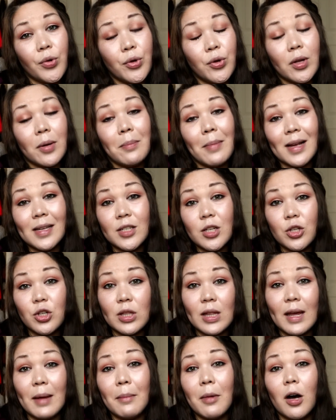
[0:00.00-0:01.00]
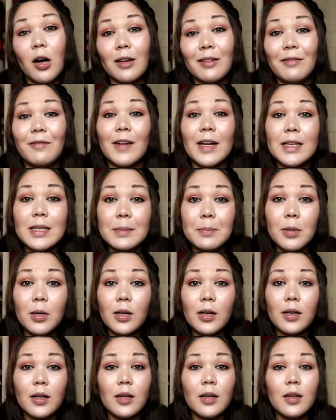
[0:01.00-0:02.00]
You can message them on
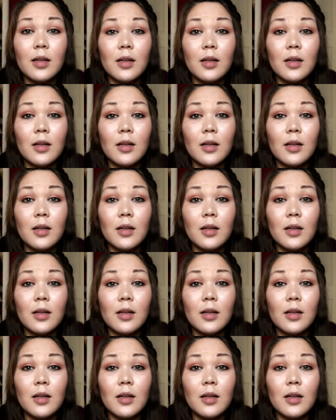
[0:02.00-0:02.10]
Facebook.